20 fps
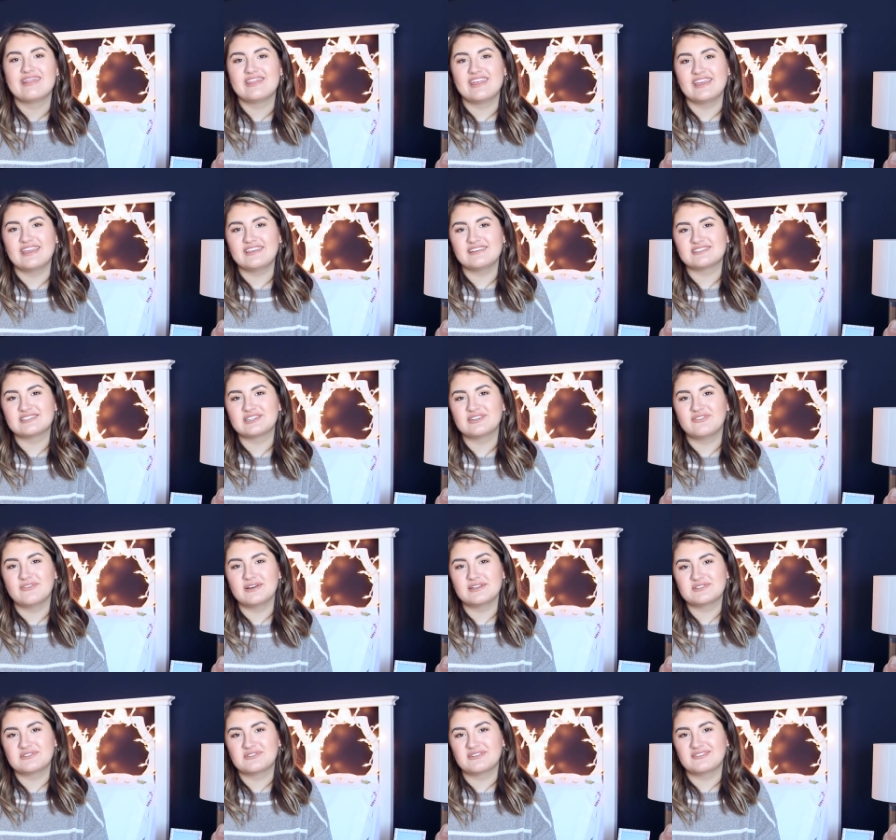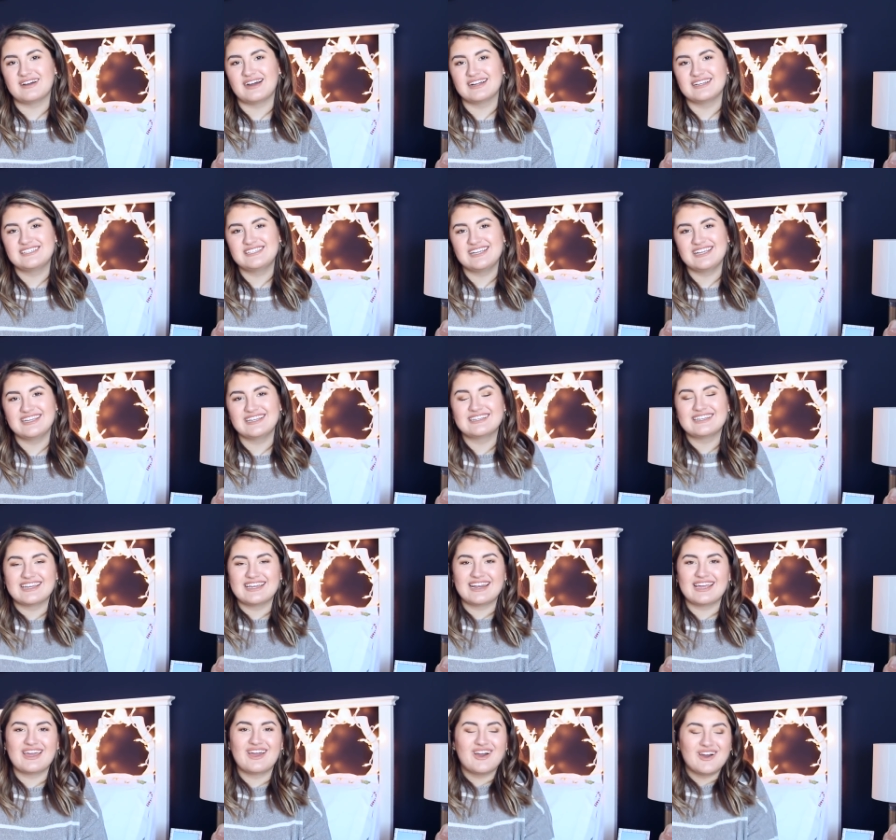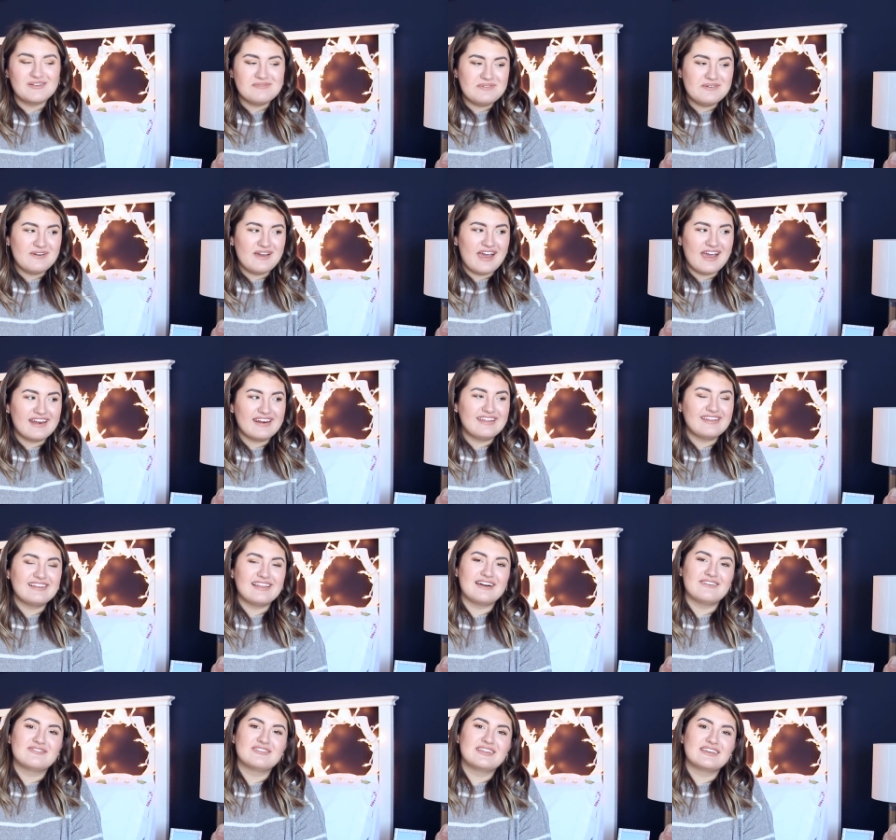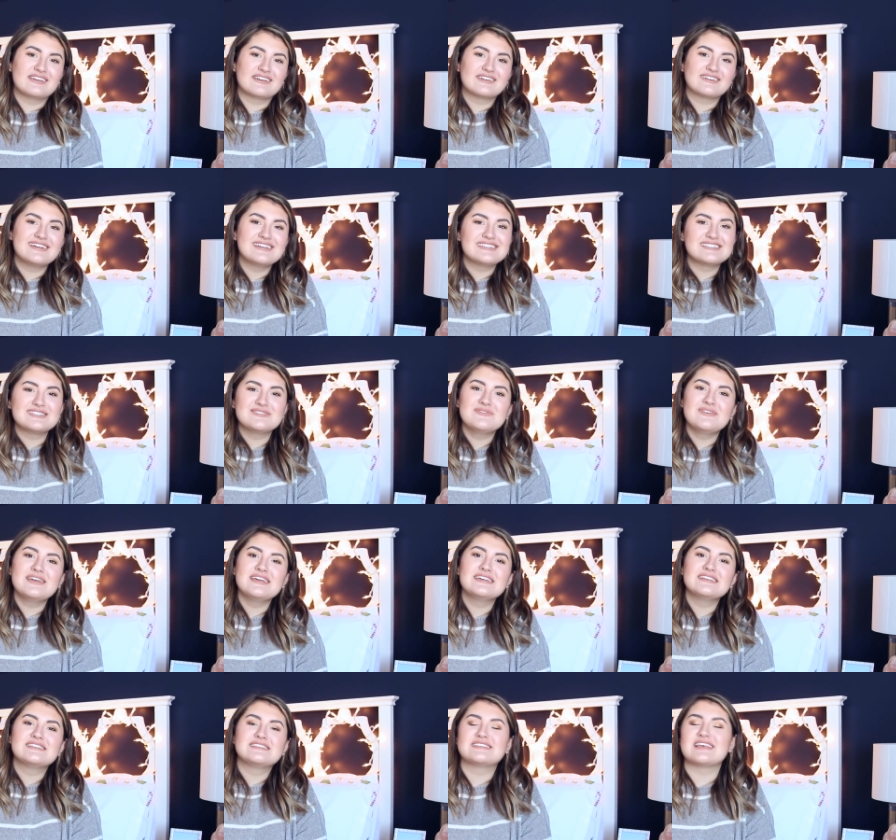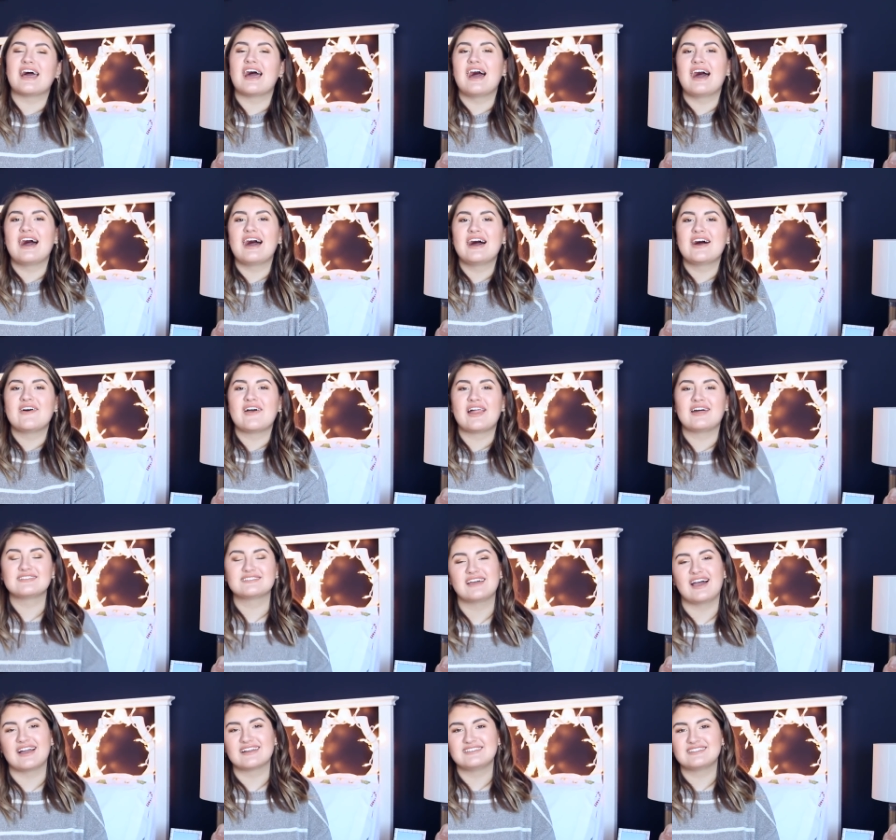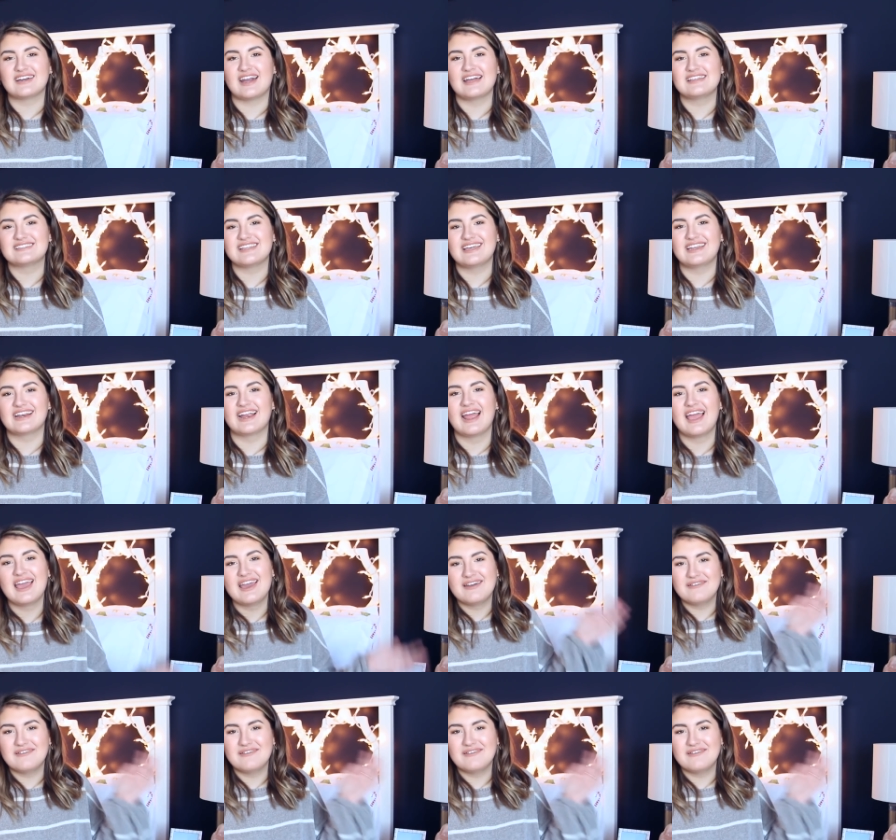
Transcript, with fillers: Thank you so much for watching. Again, I hope you had a lovely Christmas. Um, and I'll talk to you guys later.